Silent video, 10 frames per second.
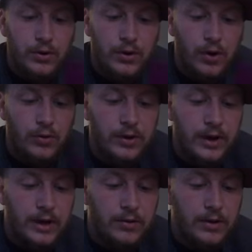hold her
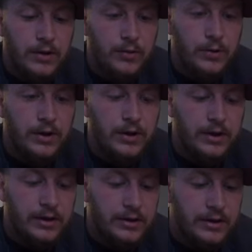hair while I'm working.
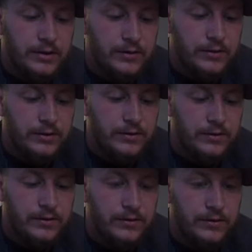Now these
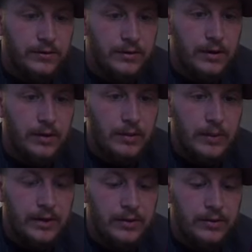ones are
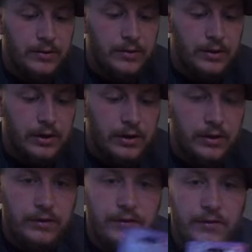metal,
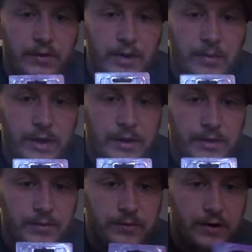so I may end
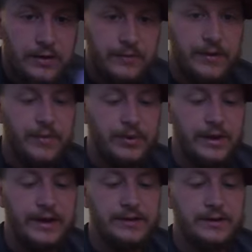up trying to find
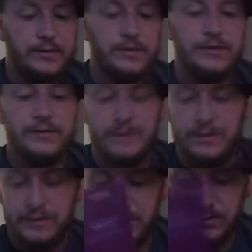plastic ones if
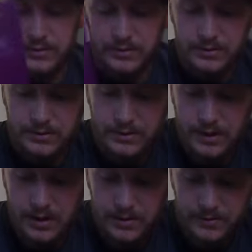
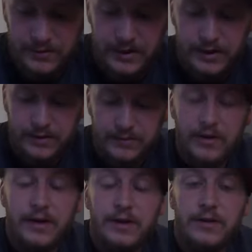her hair gets
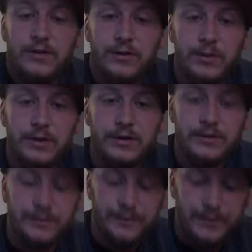stuck in it too much.
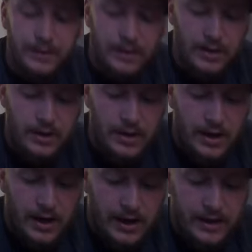
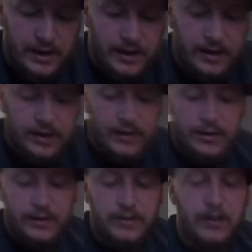I got
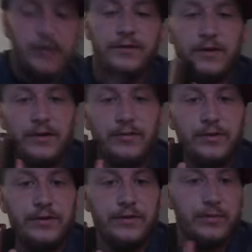a nice soft
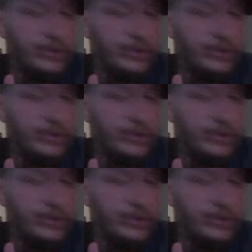bristle